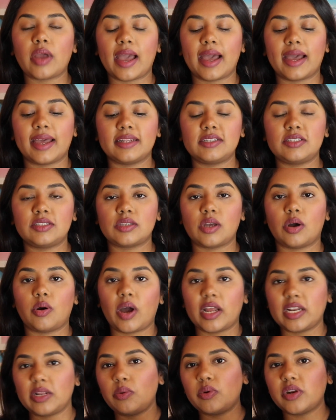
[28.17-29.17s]
and so
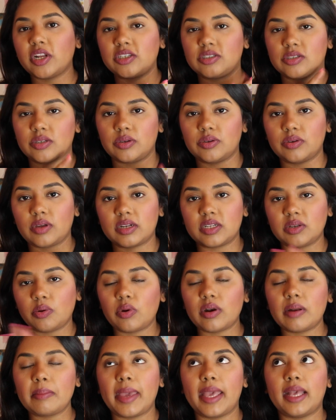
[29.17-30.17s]
I didn't want
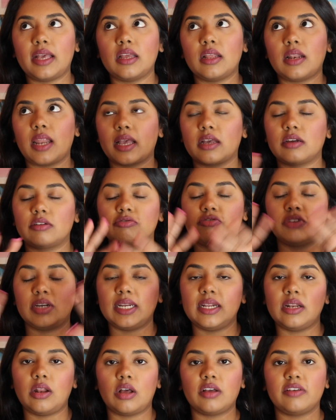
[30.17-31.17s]
to make it like a
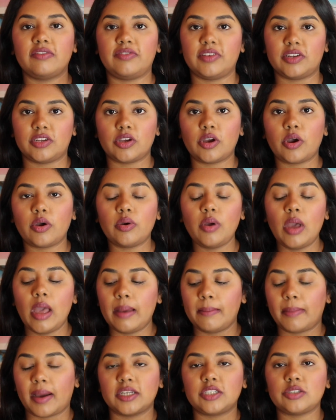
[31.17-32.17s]
really long video
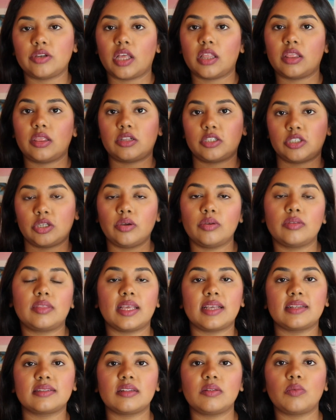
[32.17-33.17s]
by doing 2
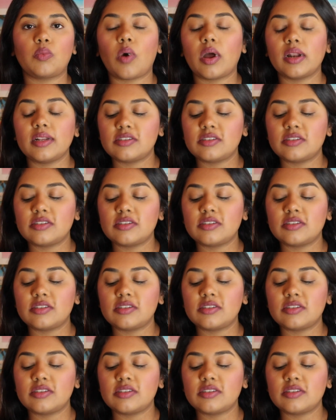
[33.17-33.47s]
things in one.